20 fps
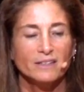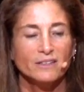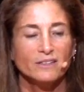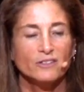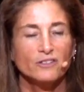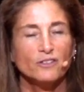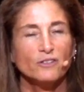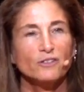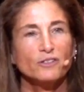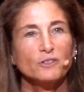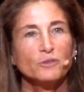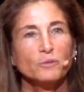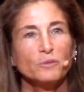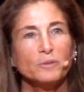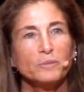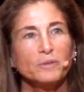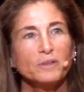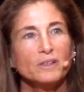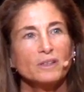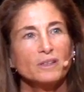so this
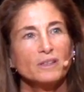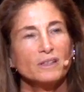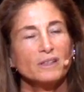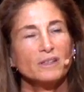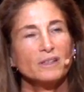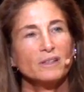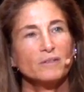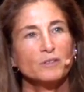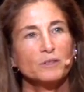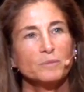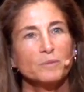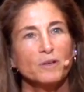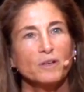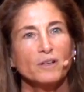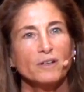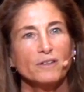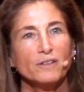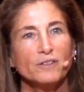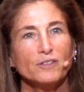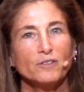woman that was
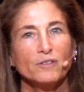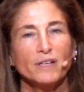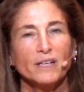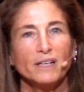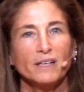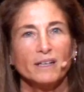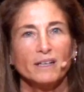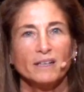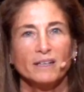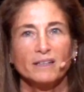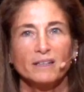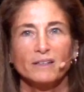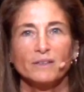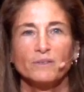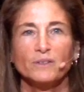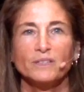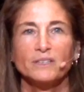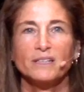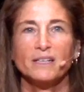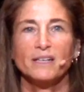part of the training
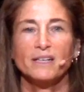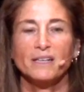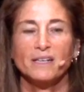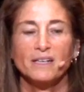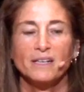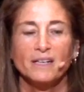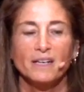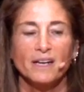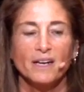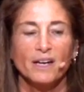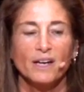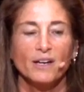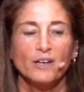was a